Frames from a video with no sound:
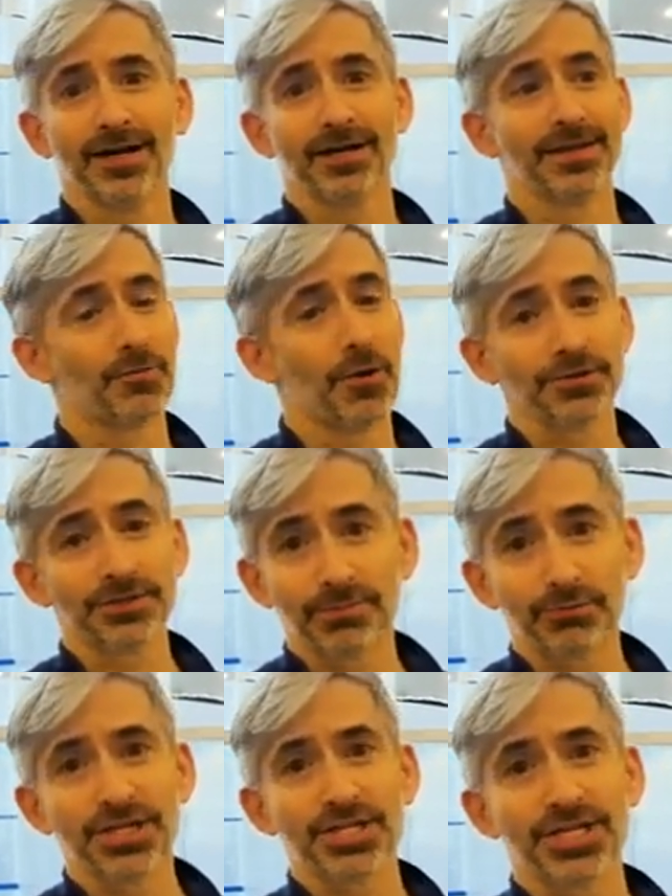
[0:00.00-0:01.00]
They won't
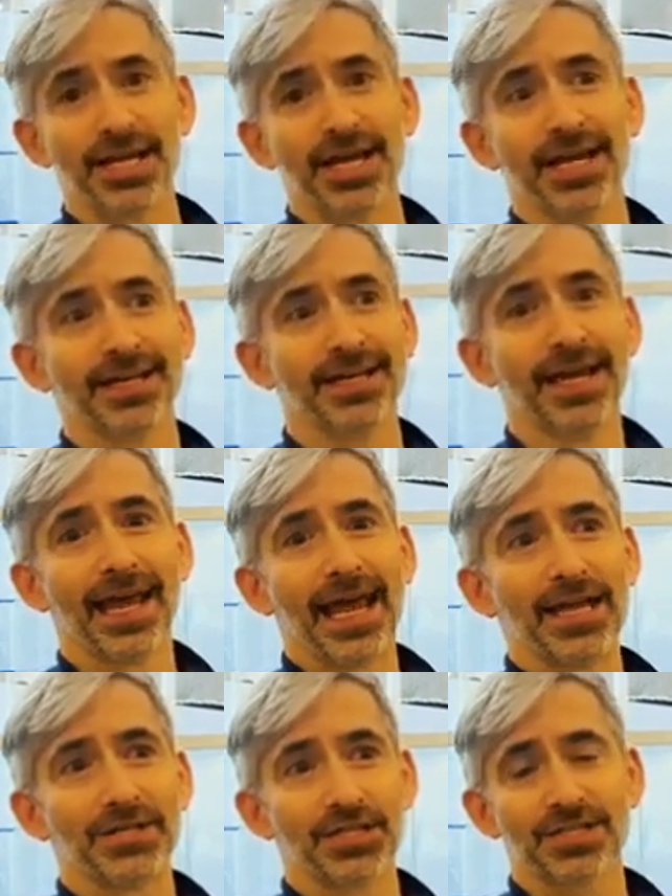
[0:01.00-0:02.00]
depreciate,
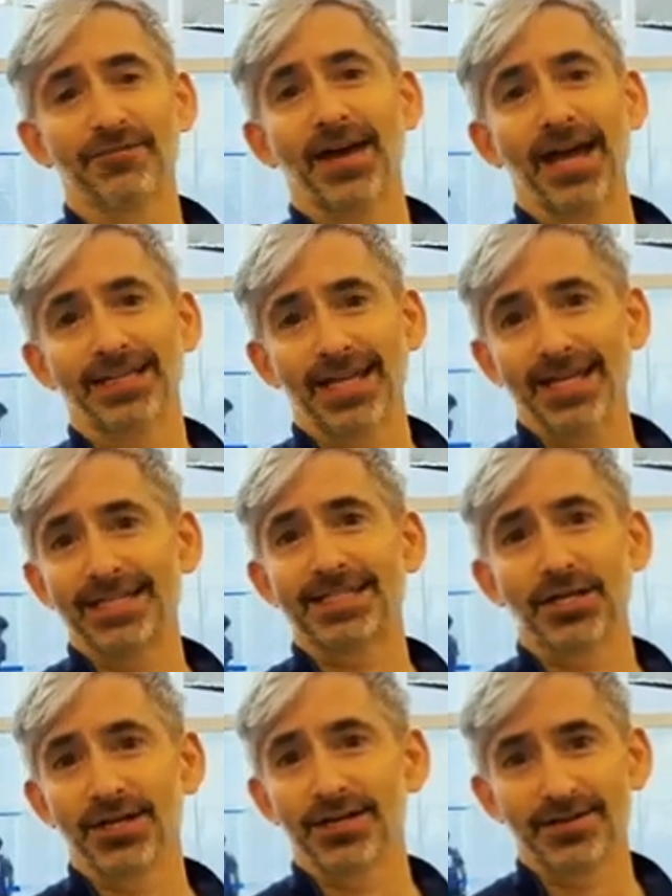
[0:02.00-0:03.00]
and just the fact that it's
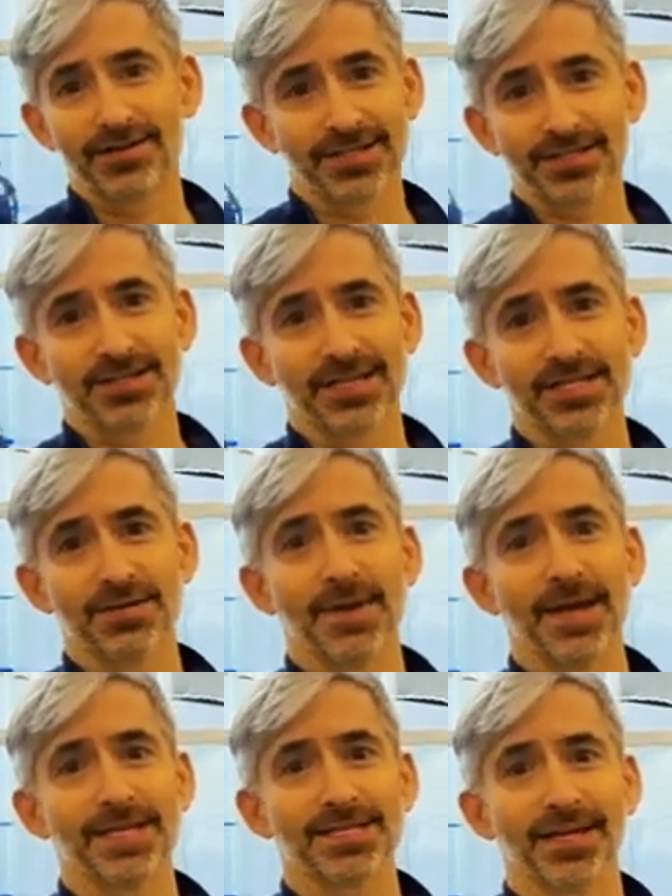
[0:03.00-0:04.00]
here is
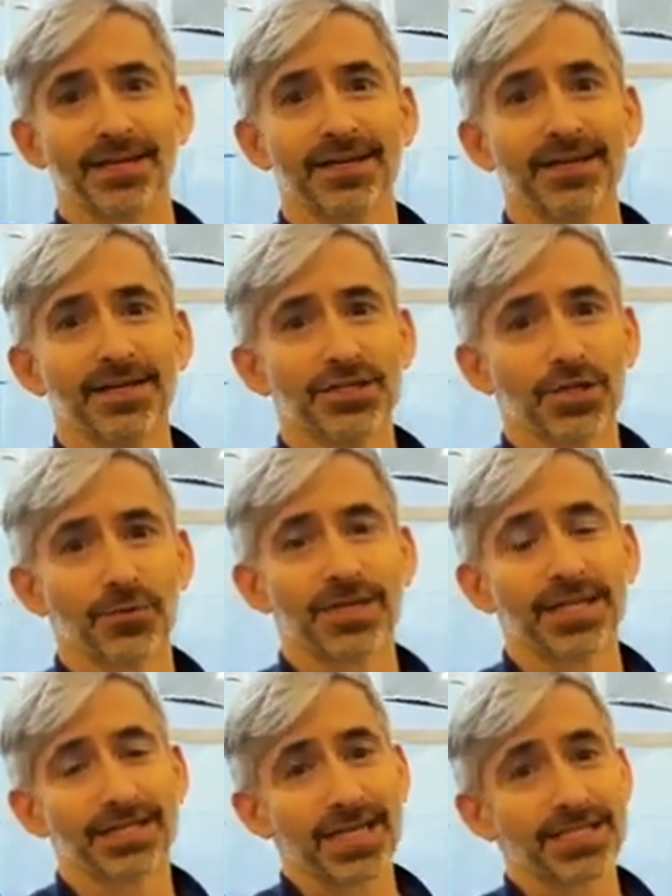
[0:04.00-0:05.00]
amazing. So we
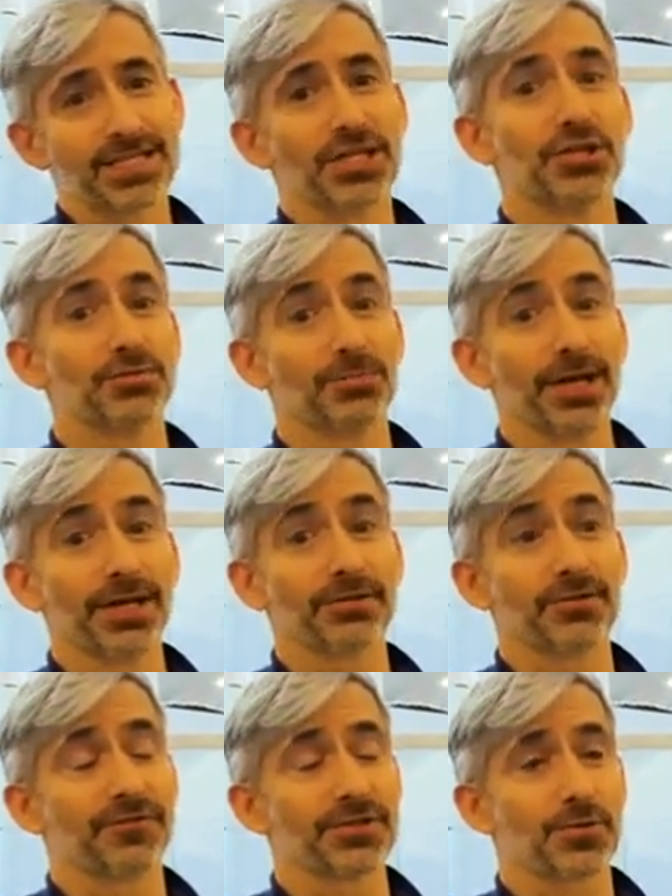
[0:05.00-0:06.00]
think that's a huge
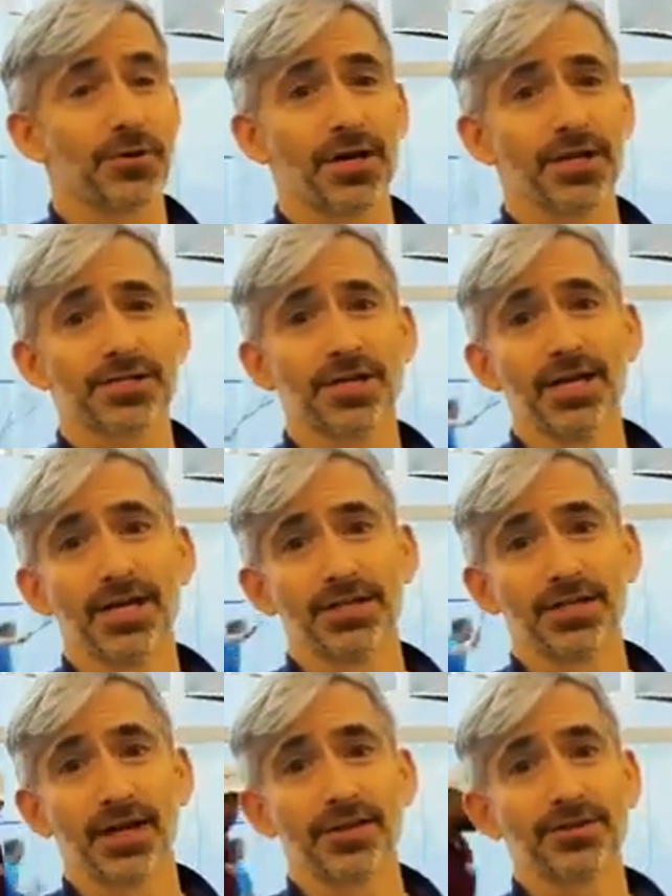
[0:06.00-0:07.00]
breakthrough for squash.
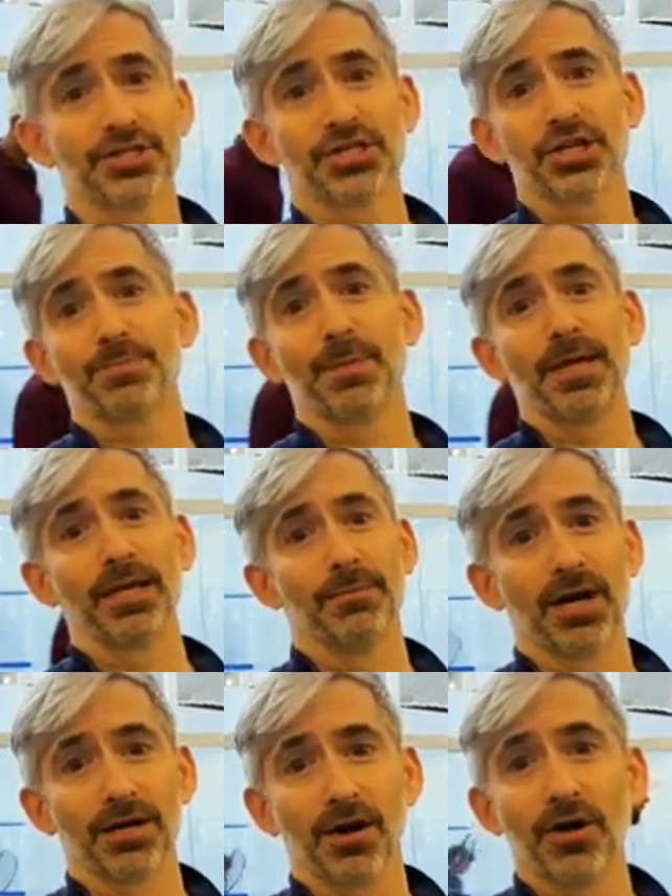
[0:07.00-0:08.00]
The other is just being
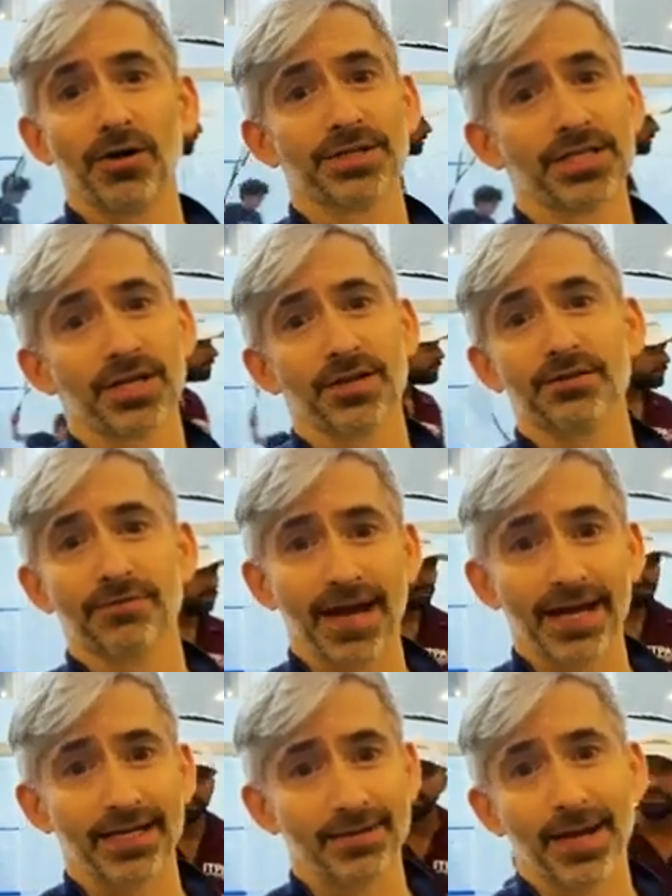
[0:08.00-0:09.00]
among all these other
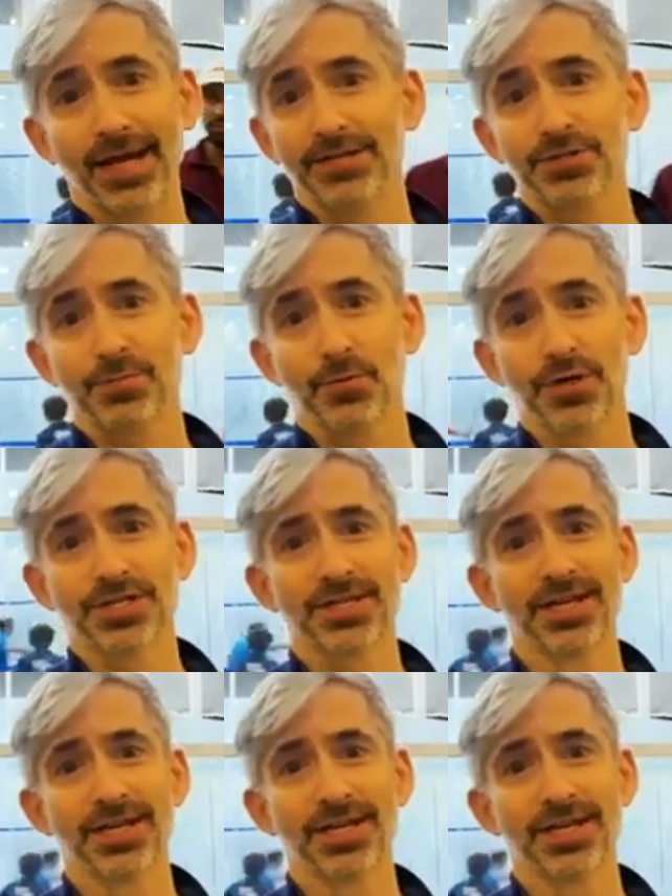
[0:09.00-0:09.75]
racket and paddle sports,